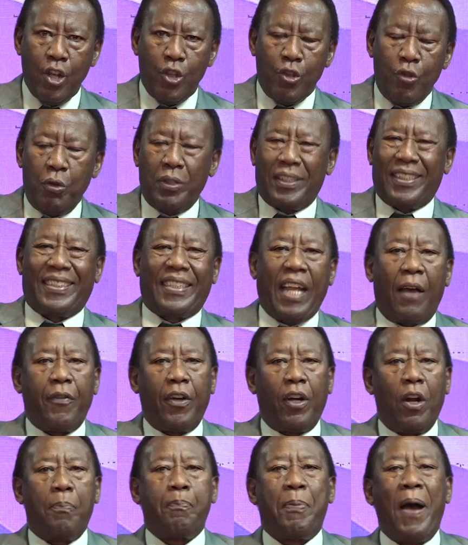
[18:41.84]
You
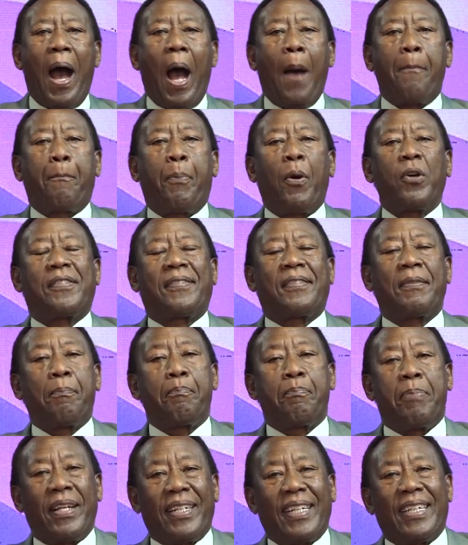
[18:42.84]
develop a
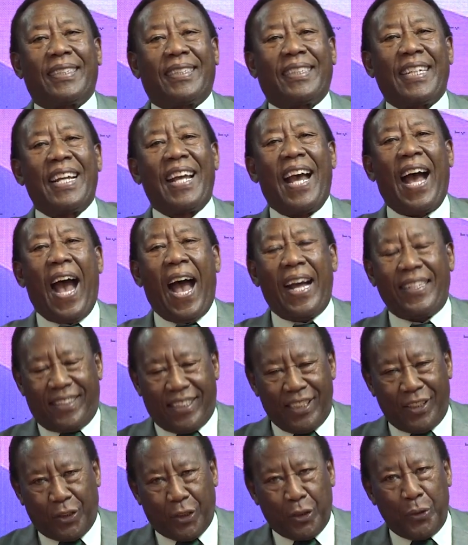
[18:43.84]
possibility
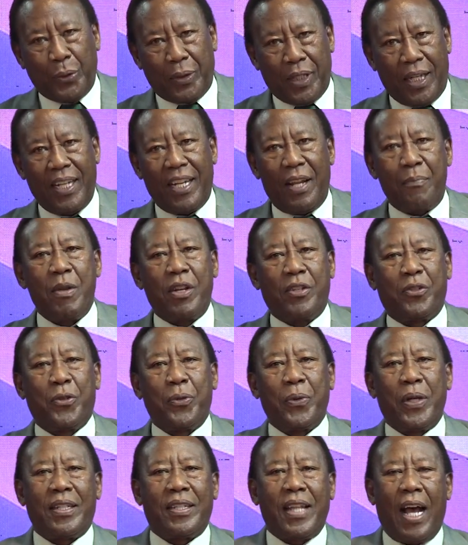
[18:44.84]
attitude. Let me
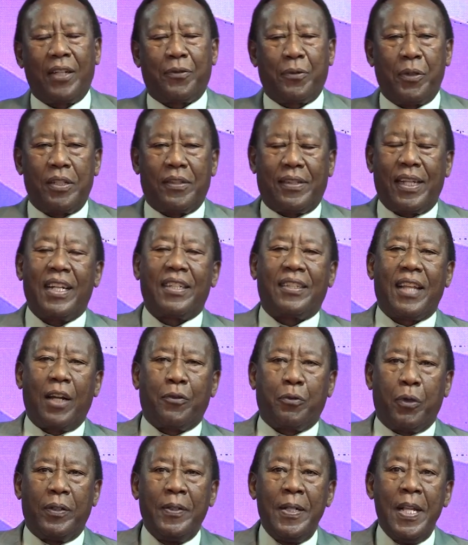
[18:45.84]
do it that say it
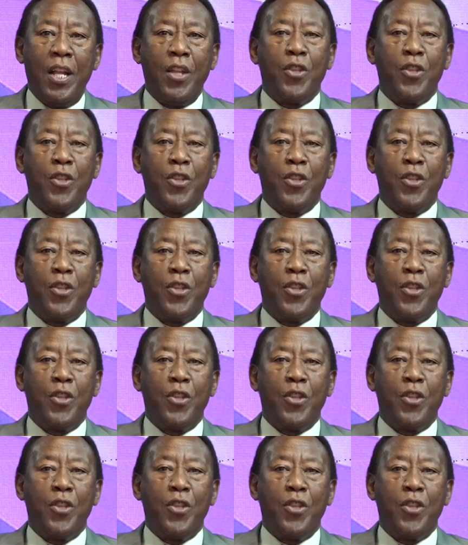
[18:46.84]
that way.